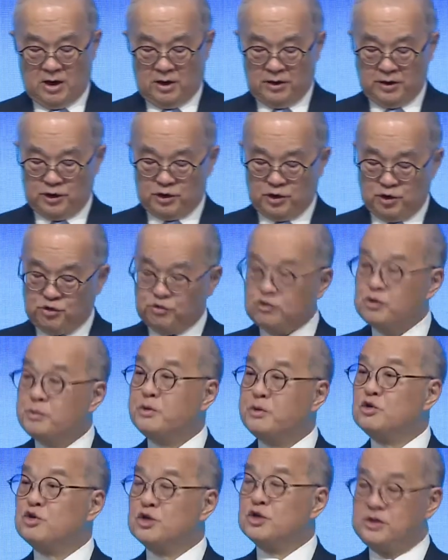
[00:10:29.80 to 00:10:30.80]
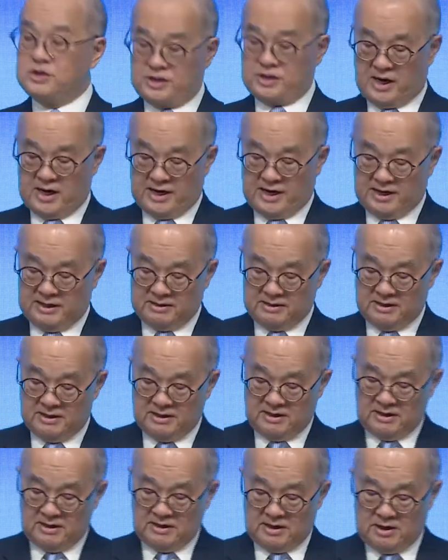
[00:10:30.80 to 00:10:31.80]
On the distribution side,
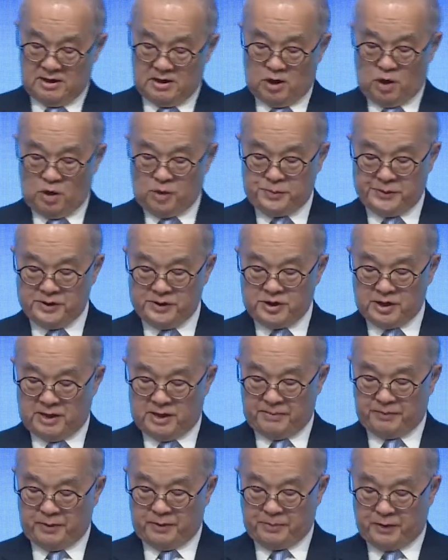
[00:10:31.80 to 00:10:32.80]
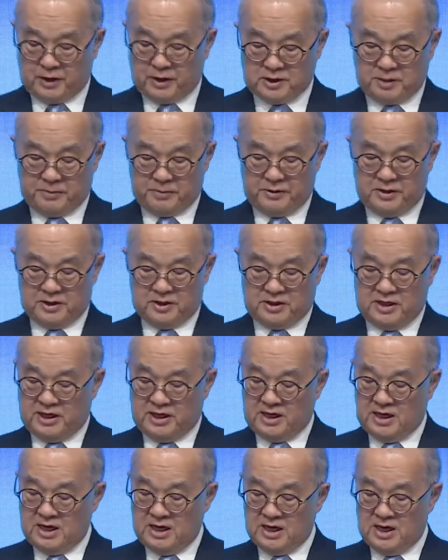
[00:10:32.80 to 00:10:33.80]
it opens up the
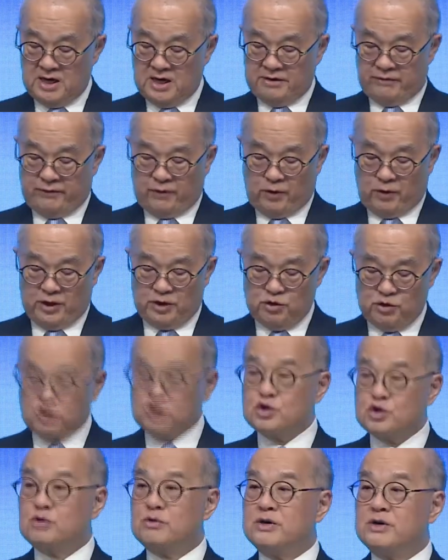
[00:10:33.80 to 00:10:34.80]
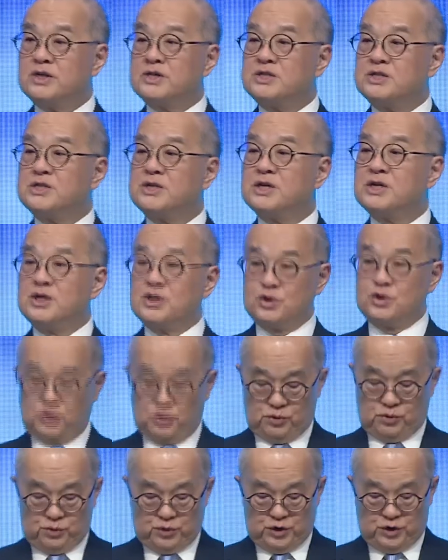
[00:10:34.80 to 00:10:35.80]
possibility for insurers
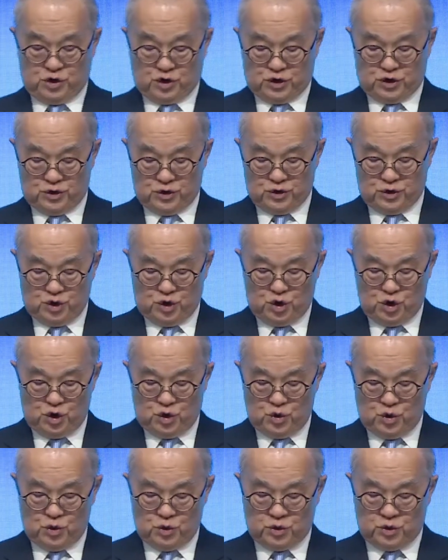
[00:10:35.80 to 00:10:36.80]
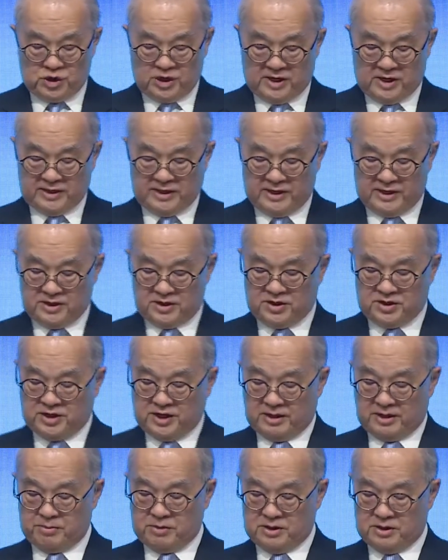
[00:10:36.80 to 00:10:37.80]
to reach new target
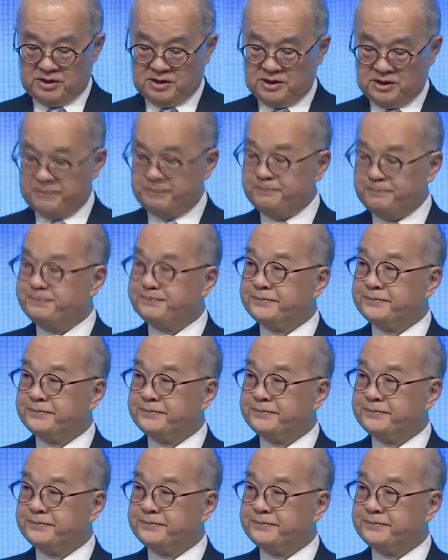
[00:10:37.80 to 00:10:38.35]
segments.